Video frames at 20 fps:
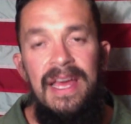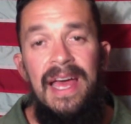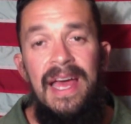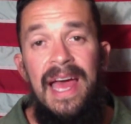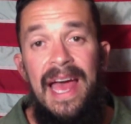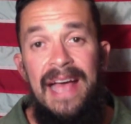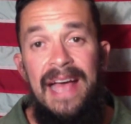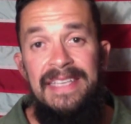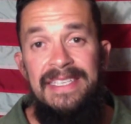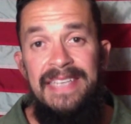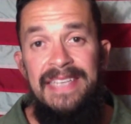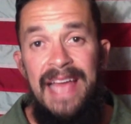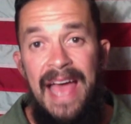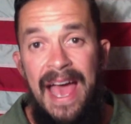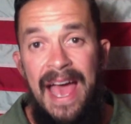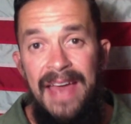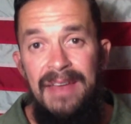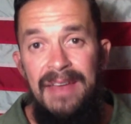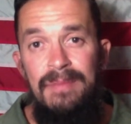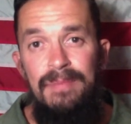As an
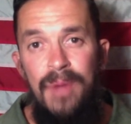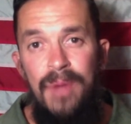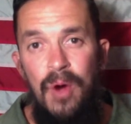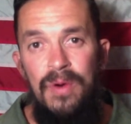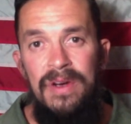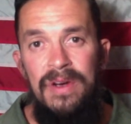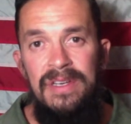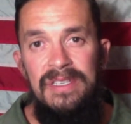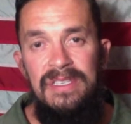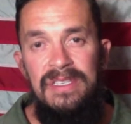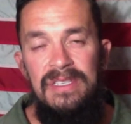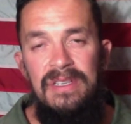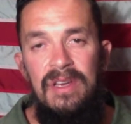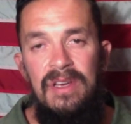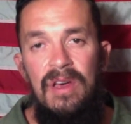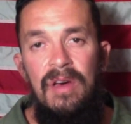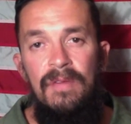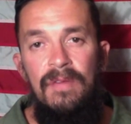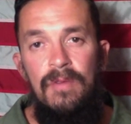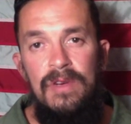added bonus
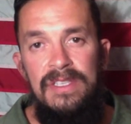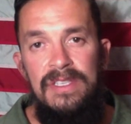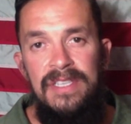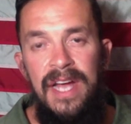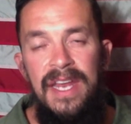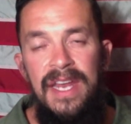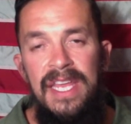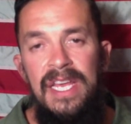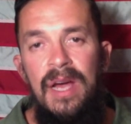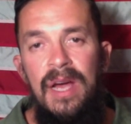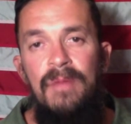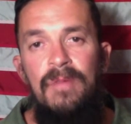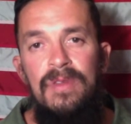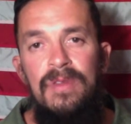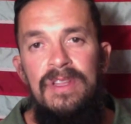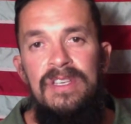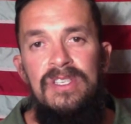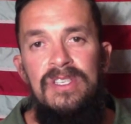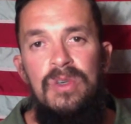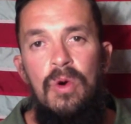for signing up for
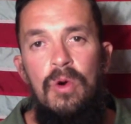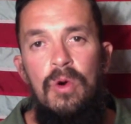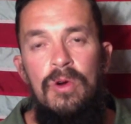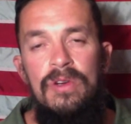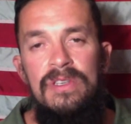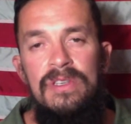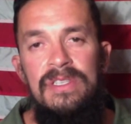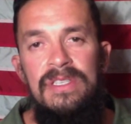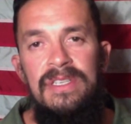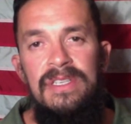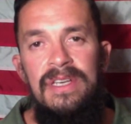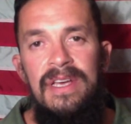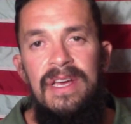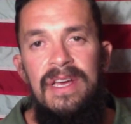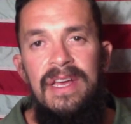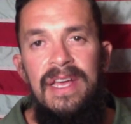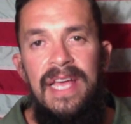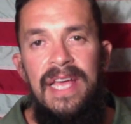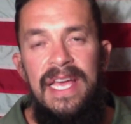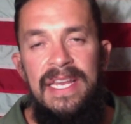this course,
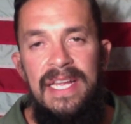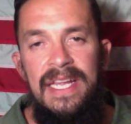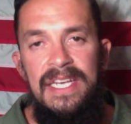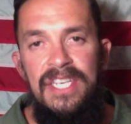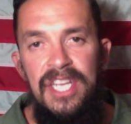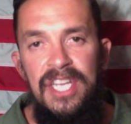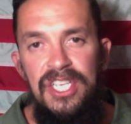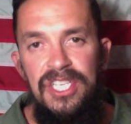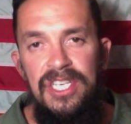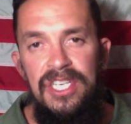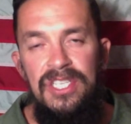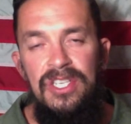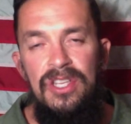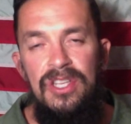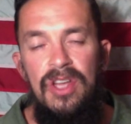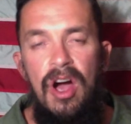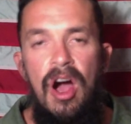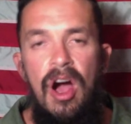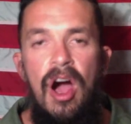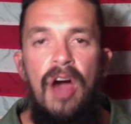in addition to the
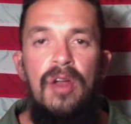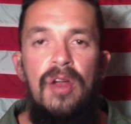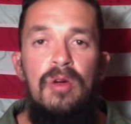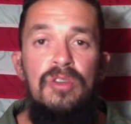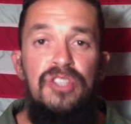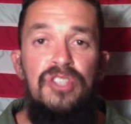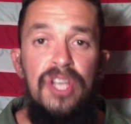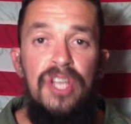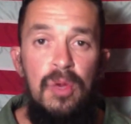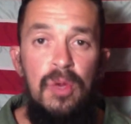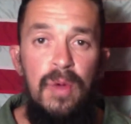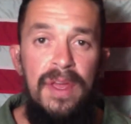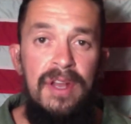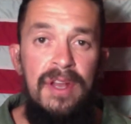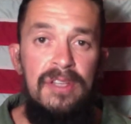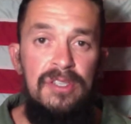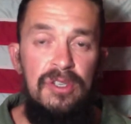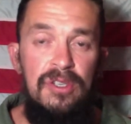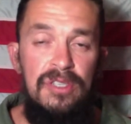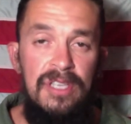auto generated
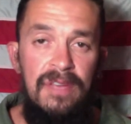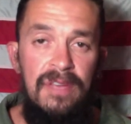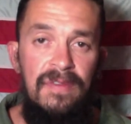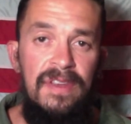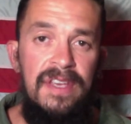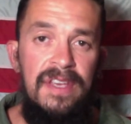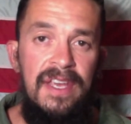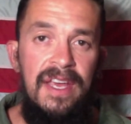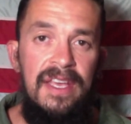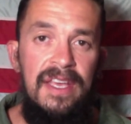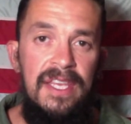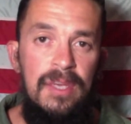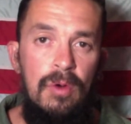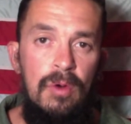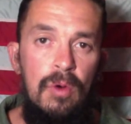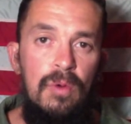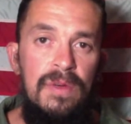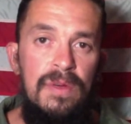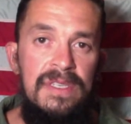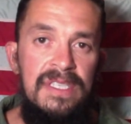certificate you will
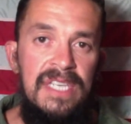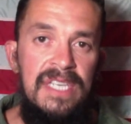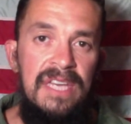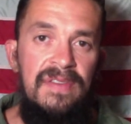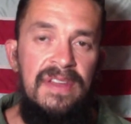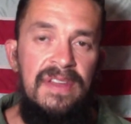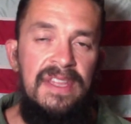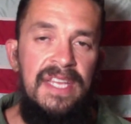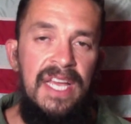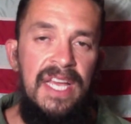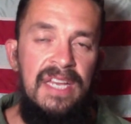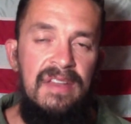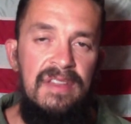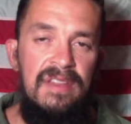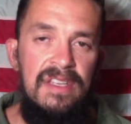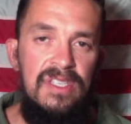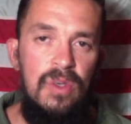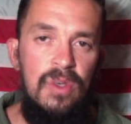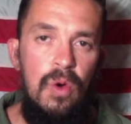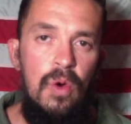receive at the end of
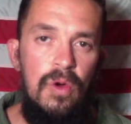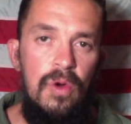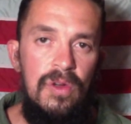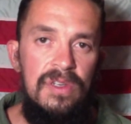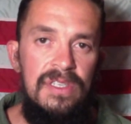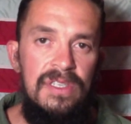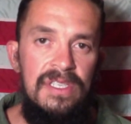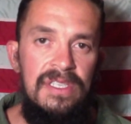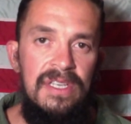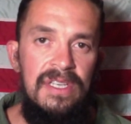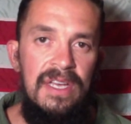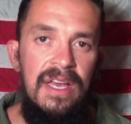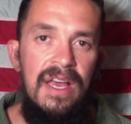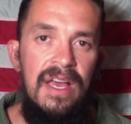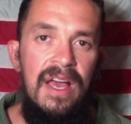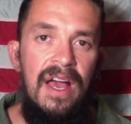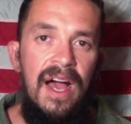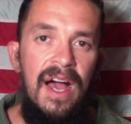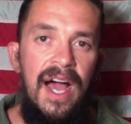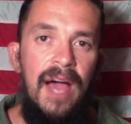this course,
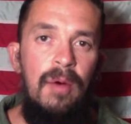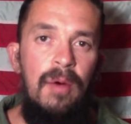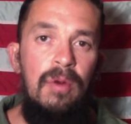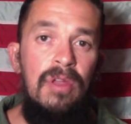I will